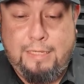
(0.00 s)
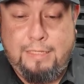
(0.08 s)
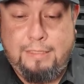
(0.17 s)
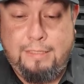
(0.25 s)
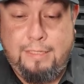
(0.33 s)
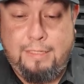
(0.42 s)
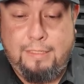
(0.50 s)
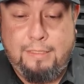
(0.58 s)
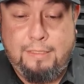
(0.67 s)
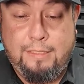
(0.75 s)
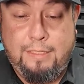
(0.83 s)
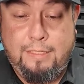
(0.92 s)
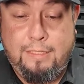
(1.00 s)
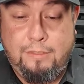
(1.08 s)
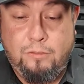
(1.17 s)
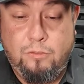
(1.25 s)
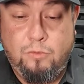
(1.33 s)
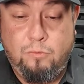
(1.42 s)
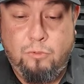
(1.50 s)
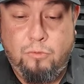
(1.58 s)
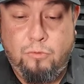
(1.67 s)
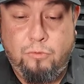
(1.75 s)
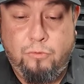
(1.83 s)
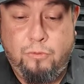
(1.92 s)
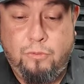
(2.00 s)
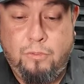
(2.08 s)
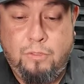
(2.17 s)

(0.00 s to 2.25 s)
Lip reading: nice and clean and smooth.